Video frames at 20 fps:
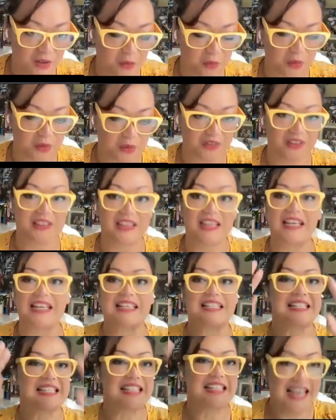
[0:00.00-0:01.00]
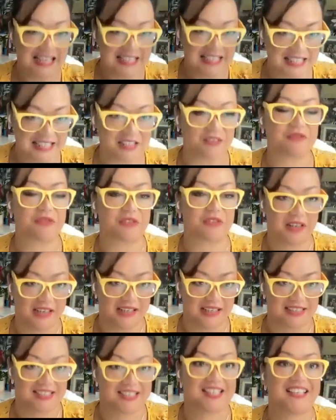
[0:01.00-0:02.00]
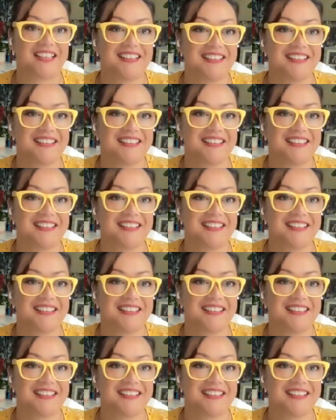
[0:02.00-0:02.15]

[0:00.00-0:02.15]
the world thinks that's it for us.